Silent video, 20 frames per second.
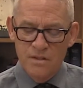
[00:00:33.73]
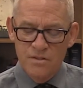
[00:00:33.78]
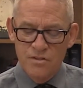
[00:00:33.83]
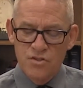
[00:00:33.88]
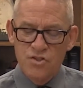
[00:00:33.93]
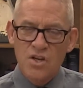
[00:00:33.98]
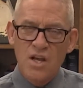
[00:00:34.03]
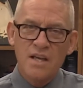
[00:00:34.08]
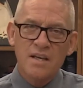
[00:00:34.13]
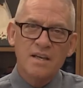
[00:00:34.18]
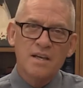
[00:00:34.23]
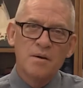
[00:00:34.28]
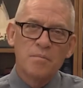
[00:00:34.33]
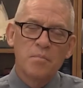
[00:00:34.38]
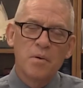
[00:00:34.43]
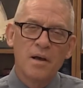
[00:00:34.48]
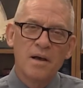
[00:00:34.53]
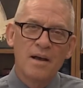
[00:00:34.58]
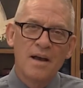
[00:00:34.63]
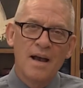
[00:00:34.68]

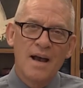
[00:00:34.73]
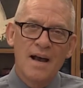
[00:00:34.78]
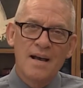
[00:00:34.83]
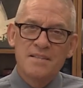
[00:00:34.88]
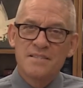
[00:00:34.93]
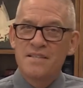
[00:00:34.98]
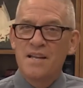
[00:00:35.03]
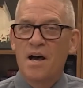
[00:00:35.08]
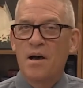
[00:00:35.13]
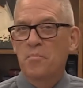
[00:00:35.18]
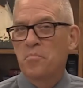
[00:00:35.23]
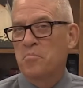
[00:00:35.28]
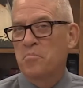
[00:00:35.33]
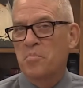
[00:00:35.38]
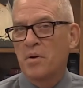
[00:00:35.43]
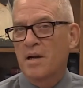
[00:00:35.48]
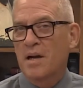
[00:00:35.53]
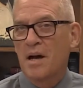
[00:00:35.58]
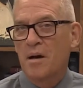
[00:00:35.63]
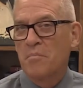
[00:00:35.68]
Jacob has now
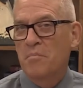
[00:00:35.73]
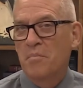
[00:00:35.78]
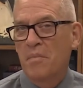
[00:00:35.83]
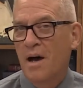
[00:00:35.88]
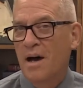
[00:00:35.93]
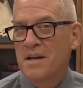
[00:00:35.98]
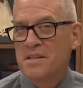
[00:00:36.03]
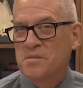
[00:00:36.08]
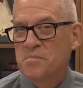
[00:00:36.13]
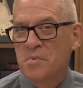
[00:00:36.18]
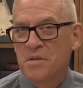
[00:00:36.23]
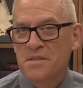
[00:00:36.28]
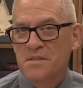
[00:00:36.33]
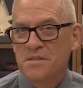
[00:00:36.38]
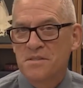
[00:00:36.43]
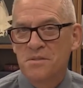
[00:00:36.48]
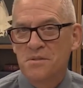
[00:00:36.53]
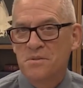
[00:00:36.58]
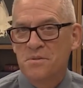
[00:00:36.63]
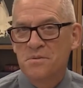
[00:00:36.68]
become
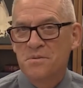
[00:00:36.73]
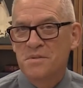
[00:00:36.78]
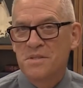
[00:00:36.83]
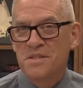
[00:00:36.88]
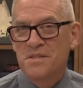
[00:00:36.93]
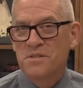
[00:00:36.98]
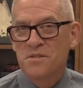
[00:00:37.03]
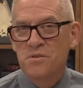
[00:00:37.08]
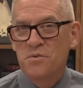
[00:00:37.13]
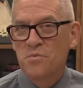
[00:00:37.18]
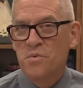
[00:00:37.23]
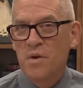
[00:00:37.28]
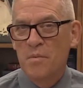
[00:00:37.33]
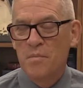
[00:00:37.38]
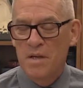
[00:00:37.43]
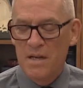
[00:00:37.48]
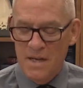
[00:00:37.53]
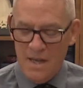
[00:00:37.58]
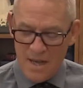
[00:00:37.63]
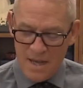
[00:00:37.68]
husband to these two
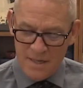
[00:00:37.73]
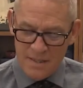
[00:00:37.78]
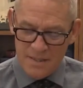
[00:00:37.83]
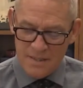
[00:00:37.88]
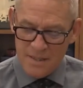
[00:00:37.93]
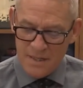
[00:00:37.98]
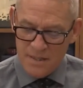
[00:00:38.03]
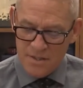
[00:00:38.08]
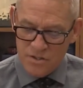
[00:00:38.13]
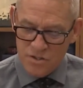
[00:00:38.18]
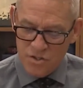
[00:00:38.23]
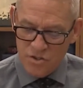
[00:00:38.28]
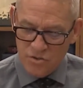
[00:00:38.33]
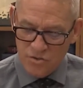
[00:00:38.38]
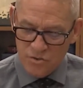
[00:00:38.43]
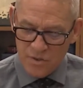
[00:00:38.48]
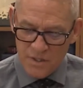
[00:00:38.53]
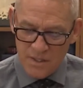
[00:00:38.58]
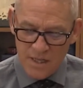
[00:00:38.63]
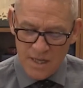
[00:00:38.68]
women, and he's had
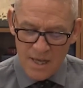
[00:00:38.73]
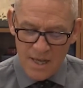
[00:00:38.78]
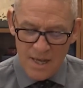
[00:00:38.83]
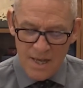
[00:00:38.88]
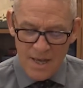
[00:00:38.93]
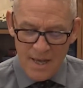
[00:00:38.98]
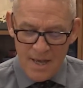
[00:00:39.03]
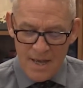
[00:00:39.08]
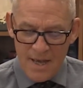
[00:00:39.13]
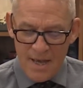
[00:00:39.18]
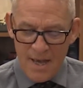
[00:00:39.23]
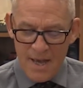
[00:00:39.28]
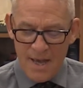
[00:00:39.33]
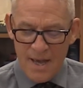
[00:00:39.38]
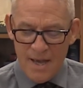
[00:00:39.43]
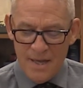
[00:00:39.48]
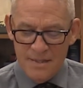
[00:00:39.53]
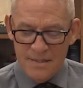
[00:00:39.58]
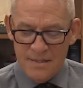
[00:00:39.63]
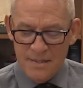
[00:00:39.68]
children.
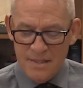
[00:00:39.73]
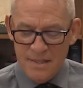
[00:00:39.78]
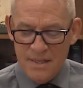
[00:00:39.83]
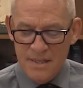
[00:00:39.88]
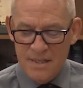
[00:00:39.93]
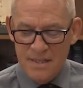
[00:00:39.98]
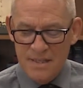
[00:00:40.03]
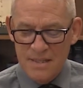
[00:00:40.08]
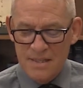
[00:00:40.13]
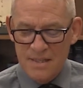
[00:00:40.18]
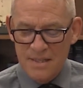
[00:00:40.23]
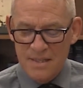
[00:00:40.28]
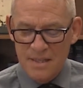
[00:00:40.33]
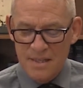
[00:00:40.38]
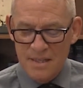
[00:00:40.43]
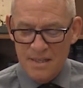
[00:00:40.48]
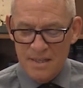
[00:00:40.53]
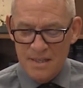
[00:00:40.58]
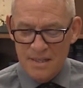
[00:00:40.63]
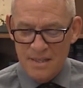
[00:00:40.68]
And
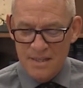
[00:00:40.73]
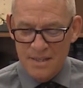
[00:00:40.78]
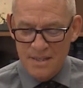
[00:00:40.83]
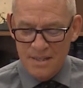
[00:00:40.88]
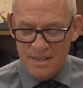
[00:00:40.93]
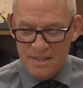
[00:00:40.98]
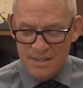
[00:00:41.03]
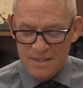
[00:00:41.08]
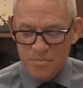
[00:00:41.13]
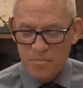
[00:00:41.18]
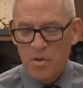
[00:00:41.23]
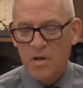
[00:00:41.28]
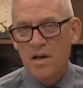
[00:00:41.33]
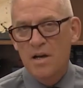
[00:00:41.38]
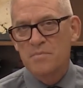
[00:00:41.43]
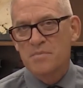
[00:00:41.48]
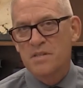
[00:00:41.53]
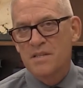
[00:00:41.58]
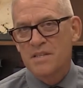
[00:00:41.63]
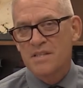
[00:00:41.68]
this
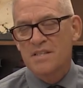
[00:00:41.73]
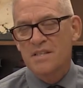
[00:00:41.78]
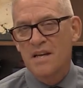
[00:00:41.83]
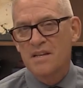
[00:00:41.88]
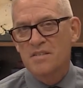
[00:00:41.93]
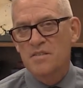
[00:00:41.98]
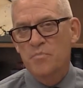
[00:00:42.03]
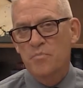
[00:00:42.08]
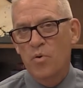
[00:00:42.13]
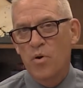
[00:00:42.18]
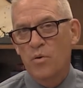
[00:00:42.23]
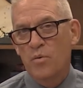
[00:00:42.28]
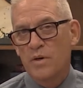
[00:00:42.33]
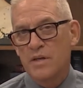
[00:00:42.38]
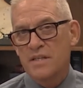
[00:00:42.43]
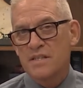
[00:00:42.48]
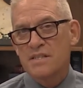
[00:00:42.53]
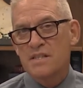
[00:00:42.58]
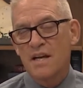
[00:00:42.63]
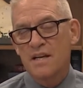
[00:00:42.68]
becomes a decisive point
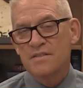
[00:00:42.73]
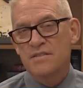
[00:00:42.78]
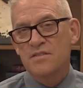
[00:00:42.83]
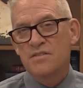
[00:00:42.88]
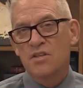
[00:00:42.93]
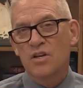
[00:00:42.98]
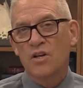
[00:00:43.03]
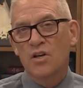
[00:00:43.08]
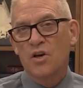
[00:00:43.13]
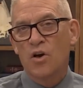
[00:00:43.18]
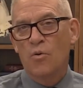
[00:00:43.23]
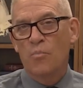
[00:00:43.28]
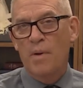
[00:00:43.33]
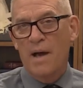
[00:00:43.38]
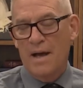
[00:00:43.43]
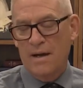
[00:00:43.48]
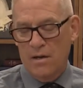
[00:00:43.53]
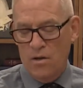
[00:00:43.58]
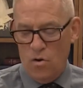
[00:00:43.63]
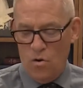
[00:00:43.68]
where he decides he's going to go
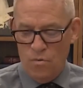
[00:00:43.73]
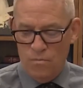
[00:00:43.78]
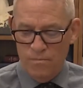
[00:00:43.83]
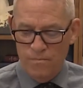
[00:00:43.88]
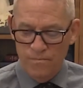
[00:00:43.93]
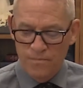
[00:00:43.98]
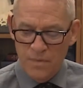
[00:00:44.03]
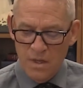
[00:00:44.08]
back home.